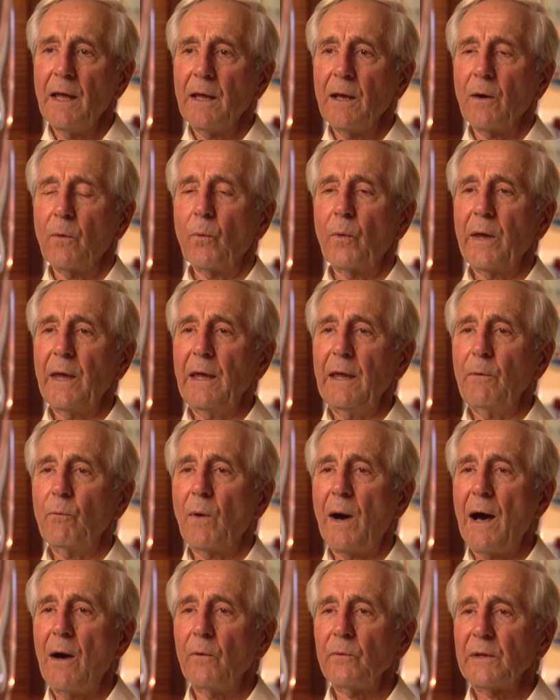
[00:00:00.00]
we
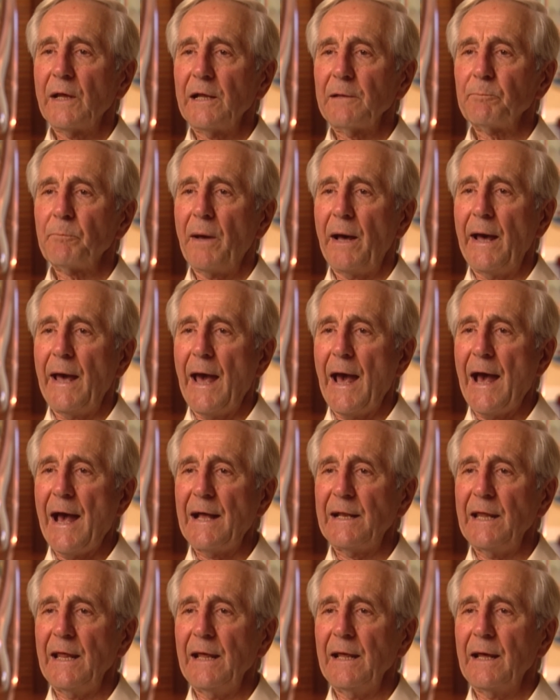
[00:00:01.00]
wound up by
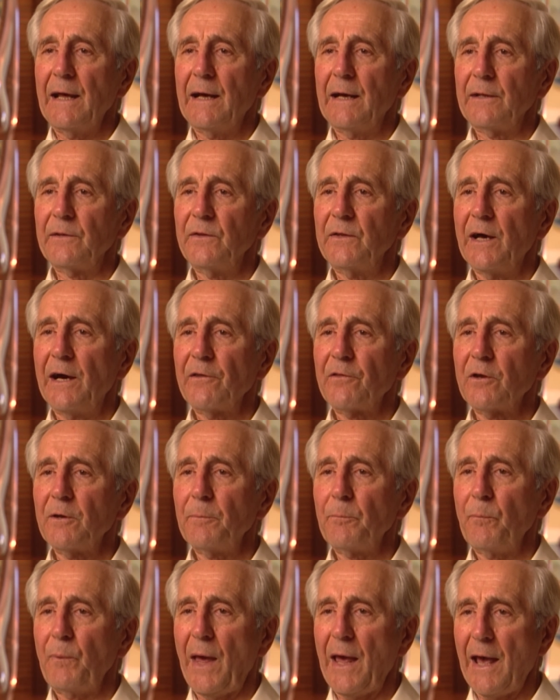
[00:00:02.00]
adding another
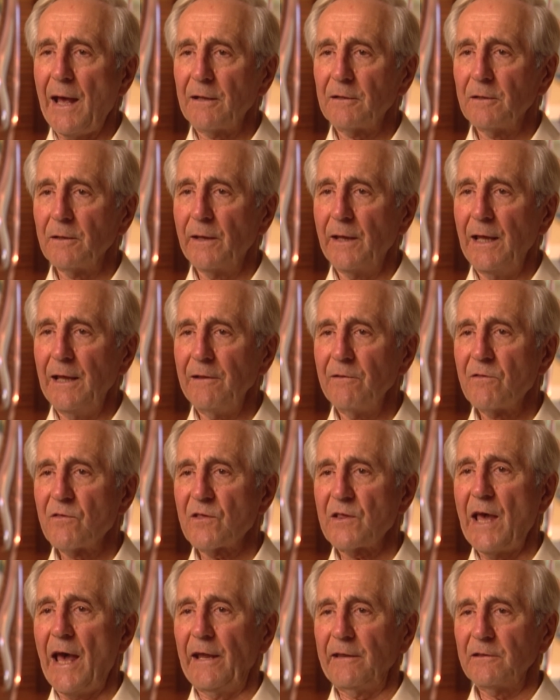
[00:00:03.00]
panel
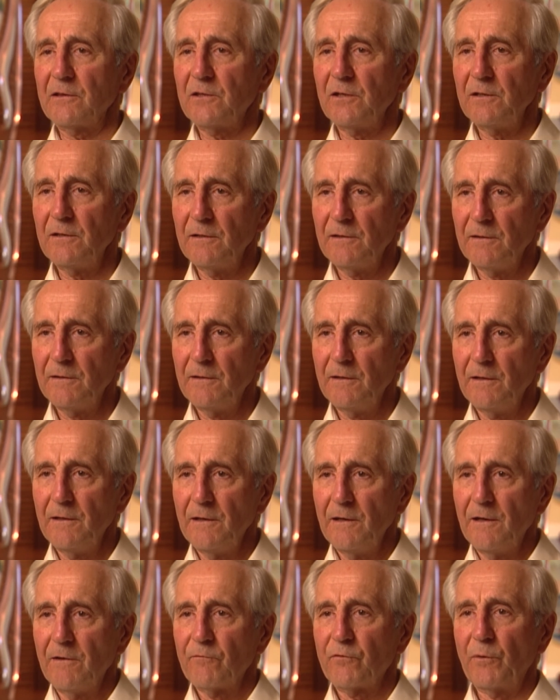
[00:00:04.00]
inset
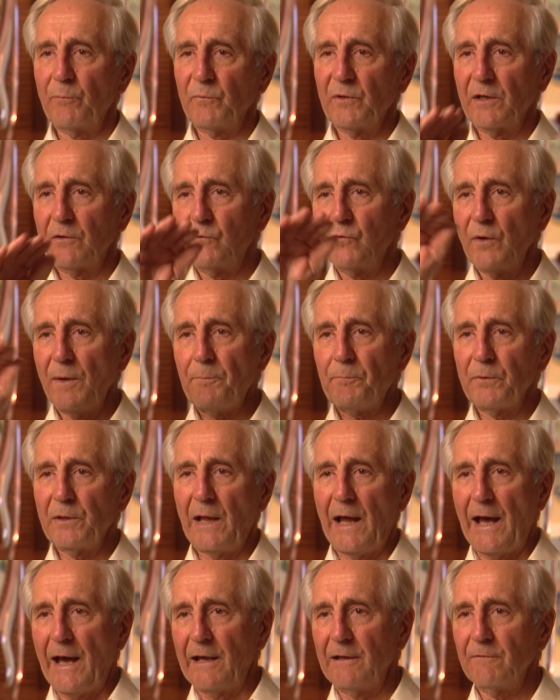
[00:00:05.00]
from the drip
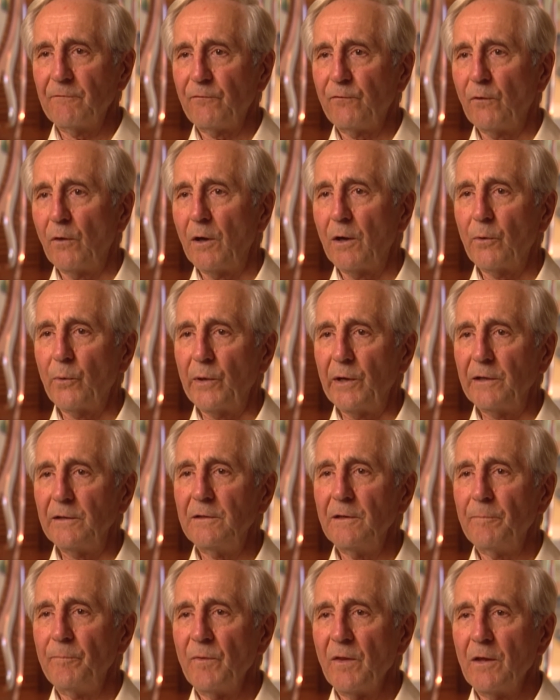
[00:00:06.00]
line
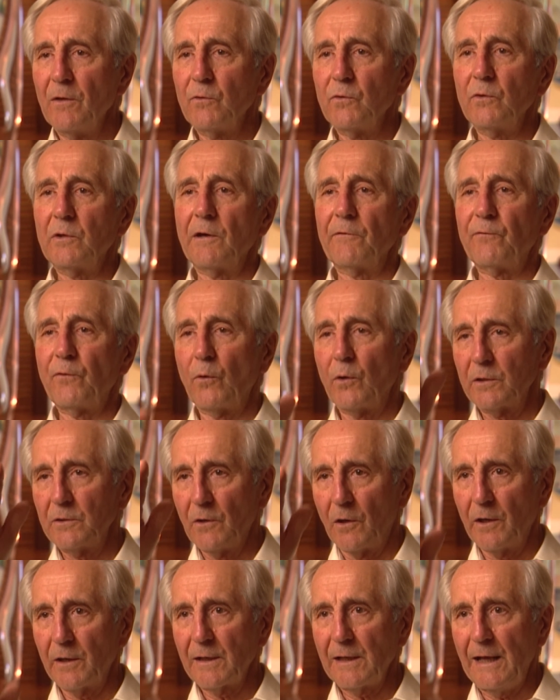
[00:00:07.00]
forward to the
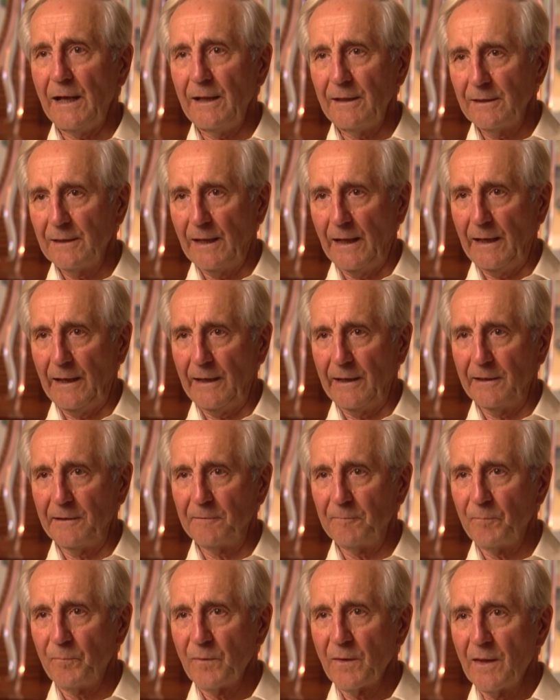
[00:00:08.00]
four-door cut
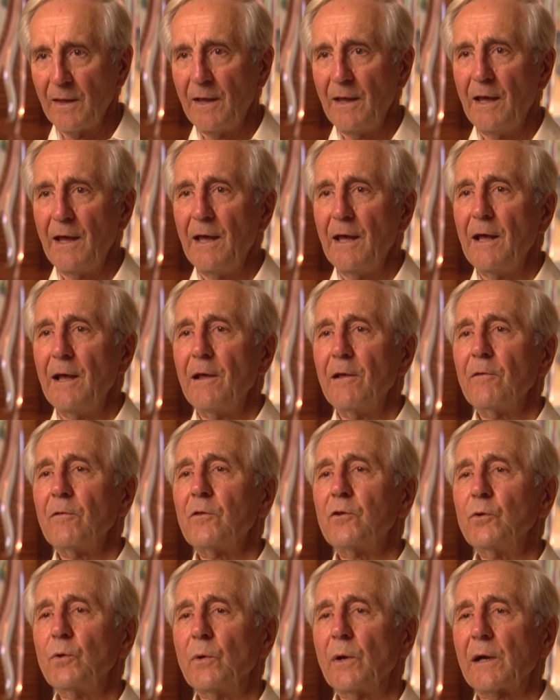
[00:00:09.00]
line
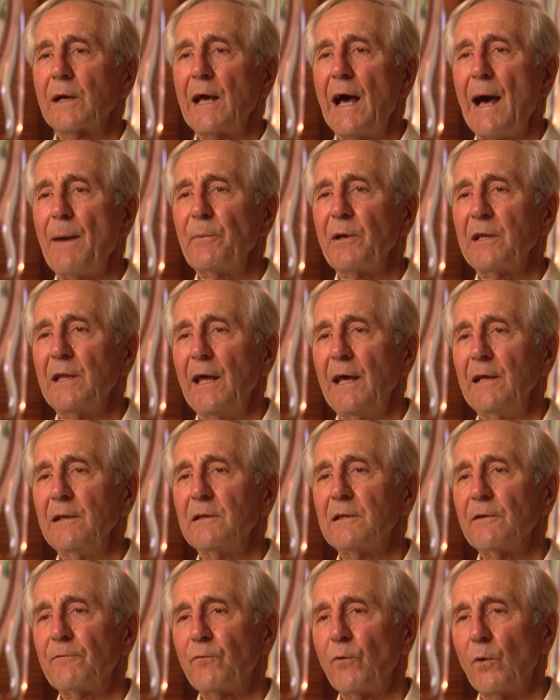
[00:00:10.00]
to
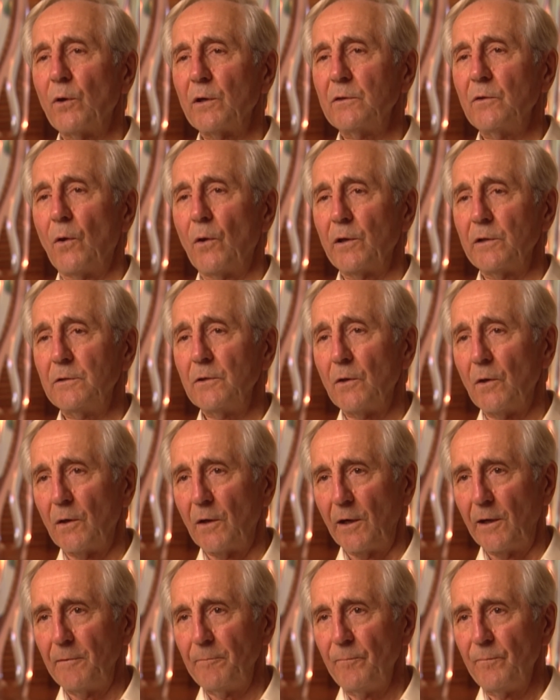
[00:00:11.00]
accommodate the four-door
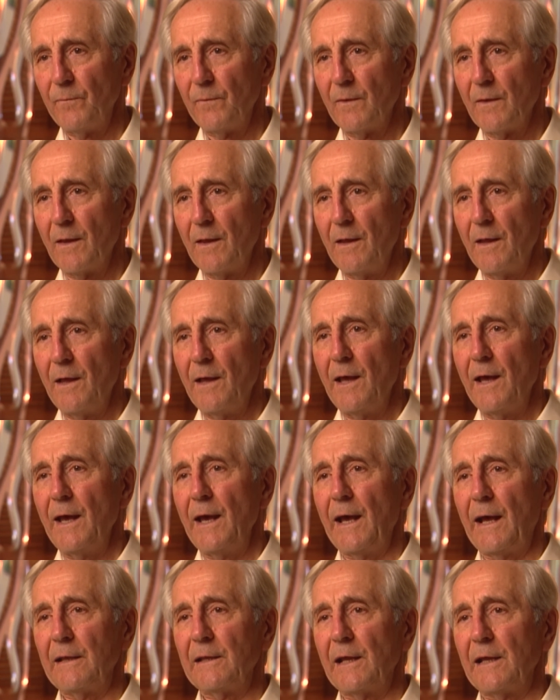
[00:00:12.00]
door.
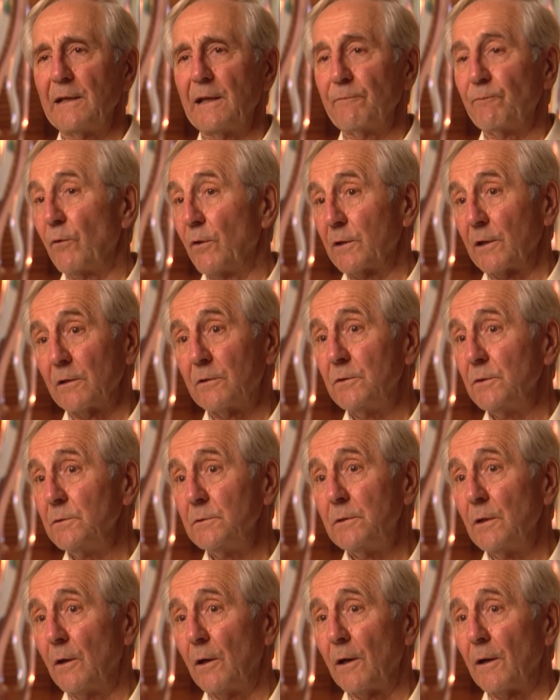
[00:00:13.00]
And then for the
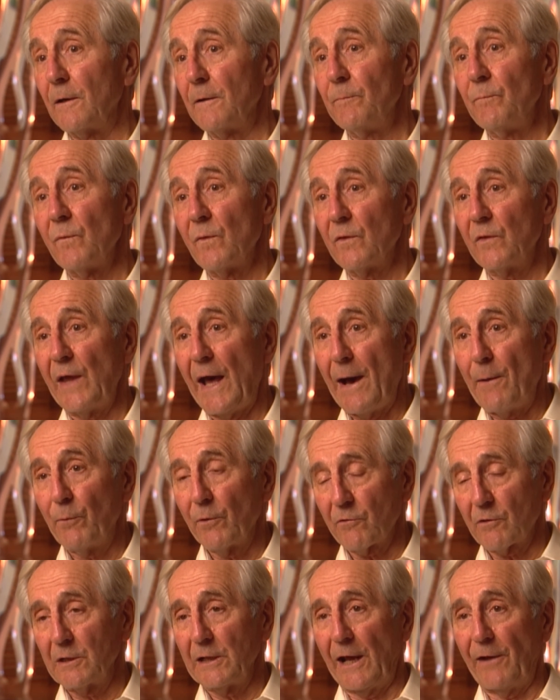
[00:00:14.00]
two-door, that
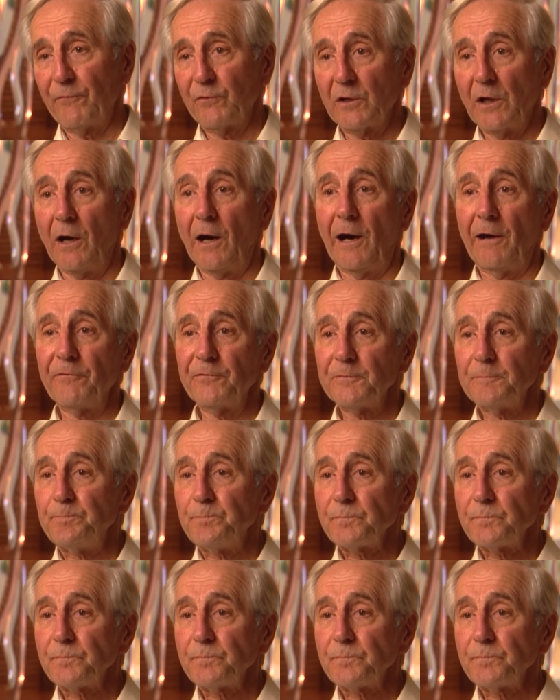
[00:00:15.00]
was left off.